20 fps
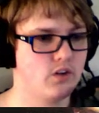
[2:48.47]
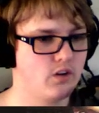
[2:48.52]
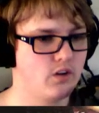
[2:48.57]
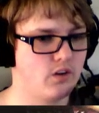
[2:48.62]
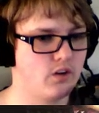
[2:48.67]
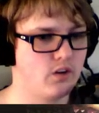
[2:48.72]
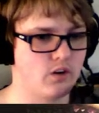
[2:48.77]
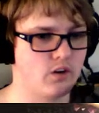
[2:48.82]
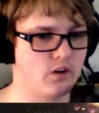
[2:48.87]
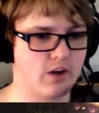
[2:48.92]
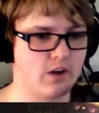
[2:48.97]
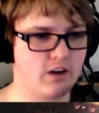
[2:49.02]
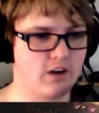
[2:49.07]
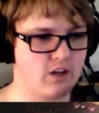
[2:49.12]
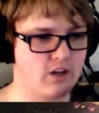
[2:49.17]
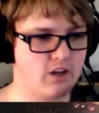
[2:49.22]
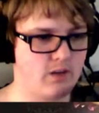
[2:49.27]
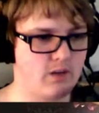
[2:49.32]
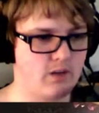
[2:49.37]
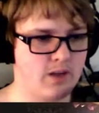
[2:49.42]
Okay, I'll
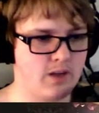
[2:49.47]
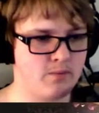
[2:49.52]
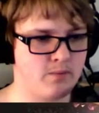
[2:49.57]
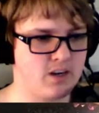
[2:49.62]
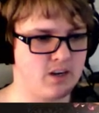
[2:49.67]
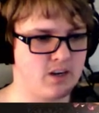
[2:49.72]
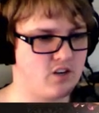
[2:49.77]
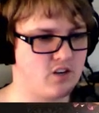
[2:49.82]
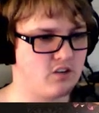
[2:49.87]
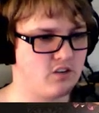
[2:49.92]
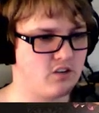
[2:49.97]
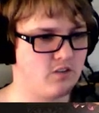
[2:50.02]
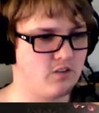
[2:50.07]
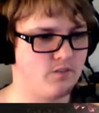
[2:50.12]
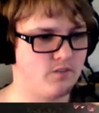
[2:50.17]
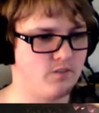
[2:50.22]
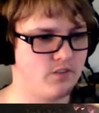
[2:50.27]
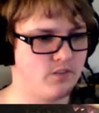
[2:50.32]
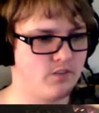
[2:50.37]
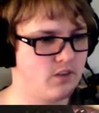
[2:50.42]
keep that in mind.
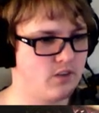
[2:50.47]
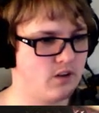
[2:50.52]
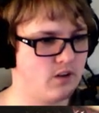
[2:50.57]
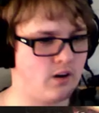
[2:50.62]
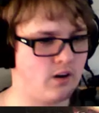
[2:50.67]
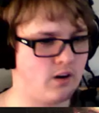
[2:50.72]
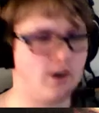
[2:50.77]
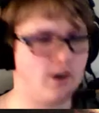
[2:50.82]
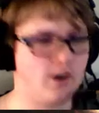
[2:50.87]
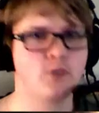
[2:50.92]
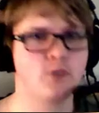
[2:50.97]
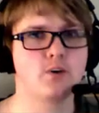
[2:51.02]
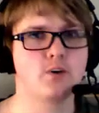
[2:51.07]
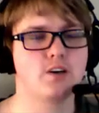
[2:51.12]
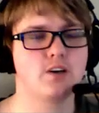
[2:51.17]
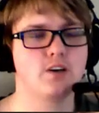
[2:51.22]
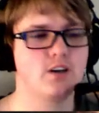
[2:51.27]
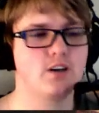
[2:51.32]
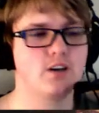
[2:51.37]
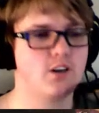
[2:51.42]

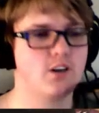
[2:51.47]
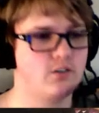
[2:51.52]
Onward!